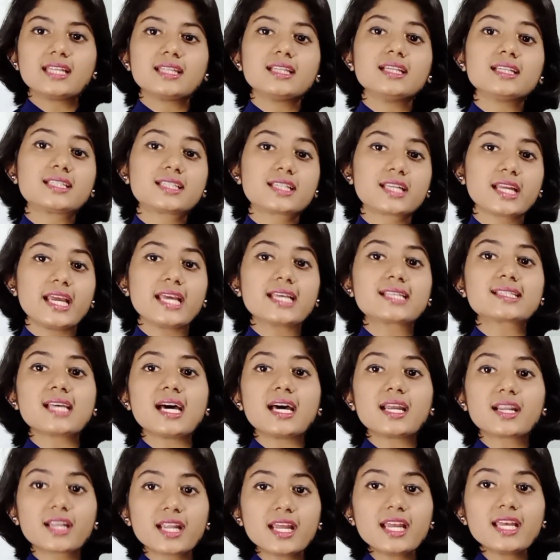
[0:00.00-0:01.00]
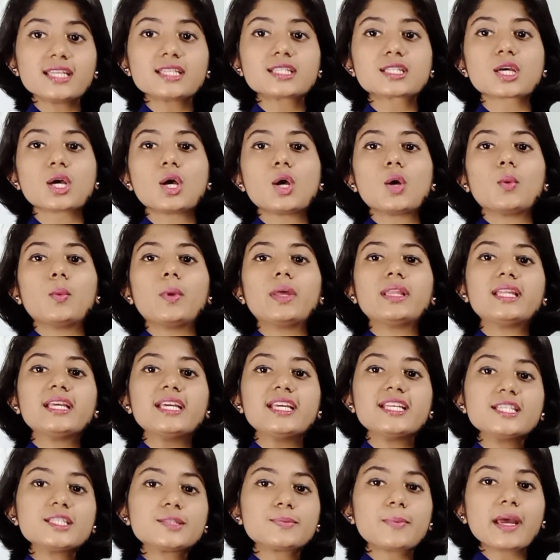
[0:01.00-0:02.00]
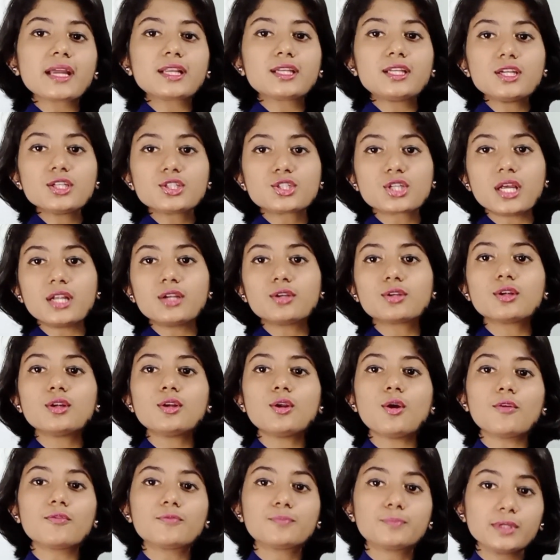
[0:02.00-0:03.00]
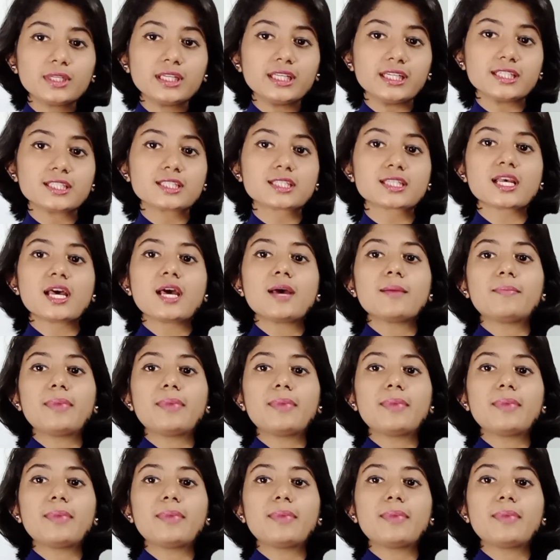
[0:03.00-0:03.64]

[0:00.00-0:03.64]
The stakes are raised when the Inspector General of Police,